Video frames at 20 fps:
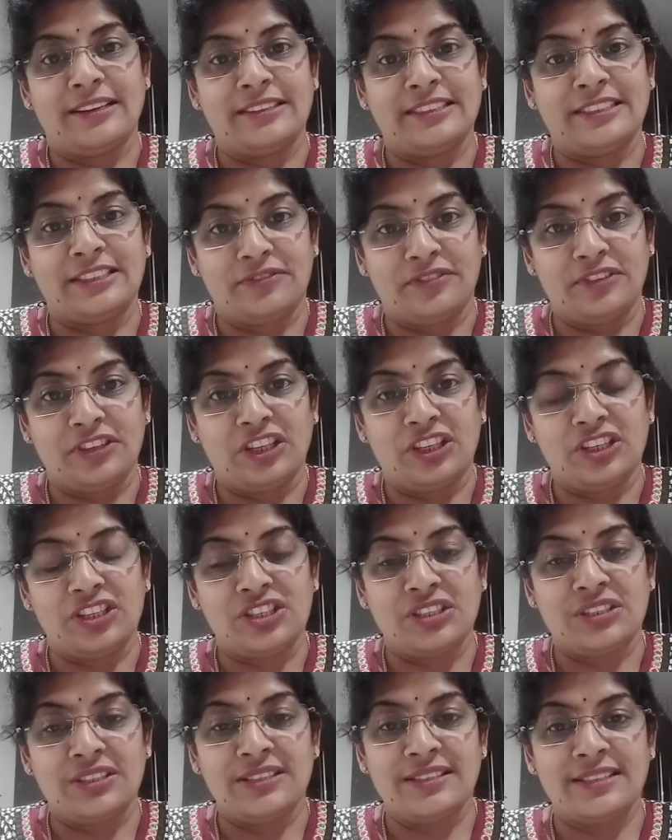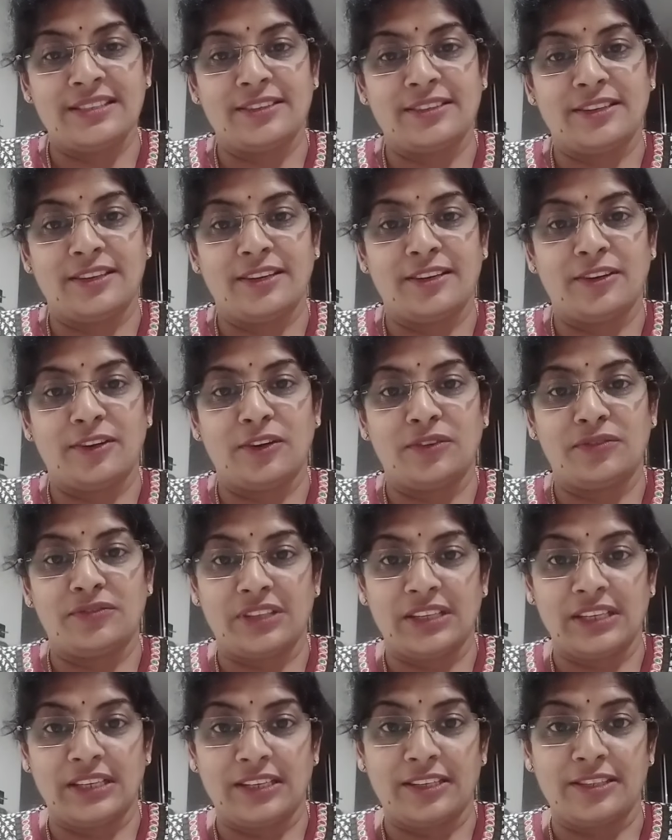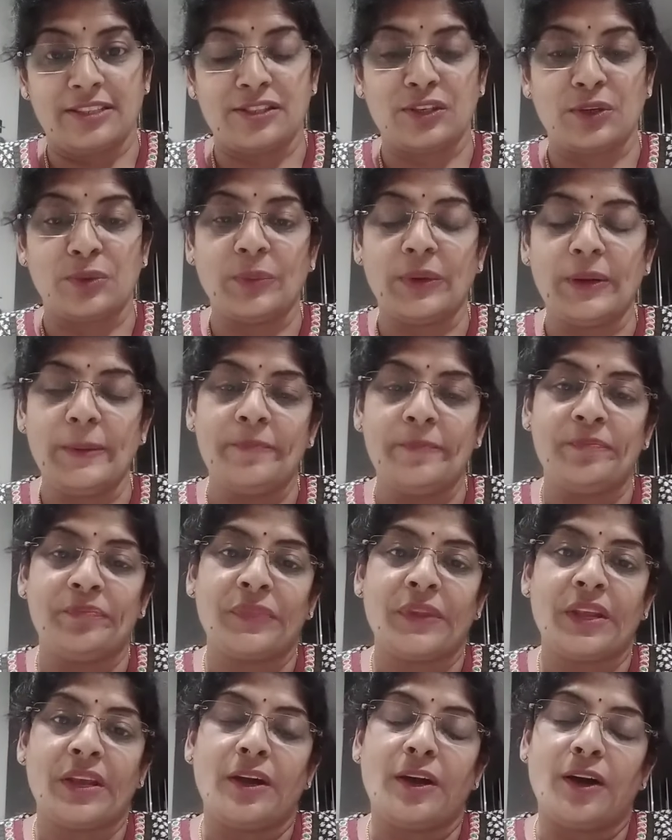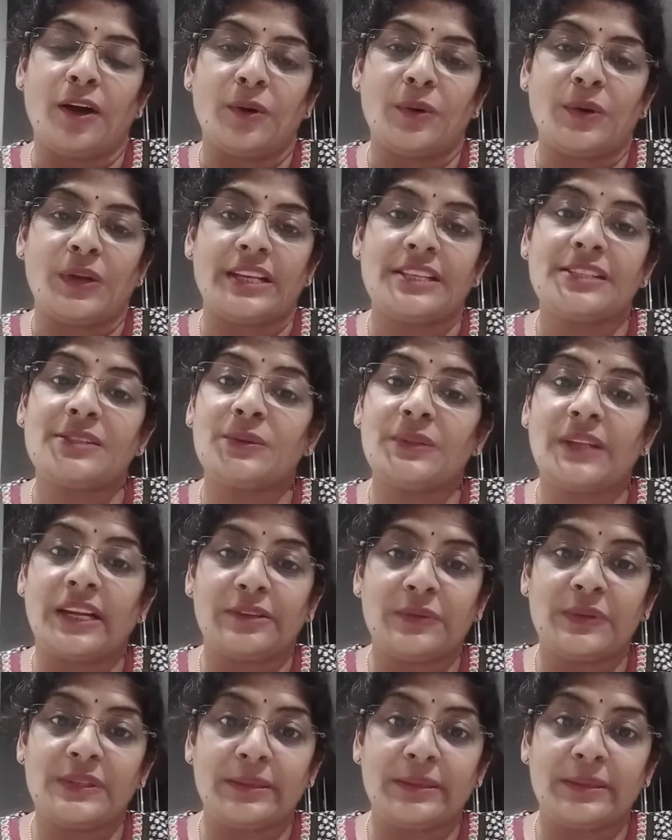definitions of the consumer. Okay, so that was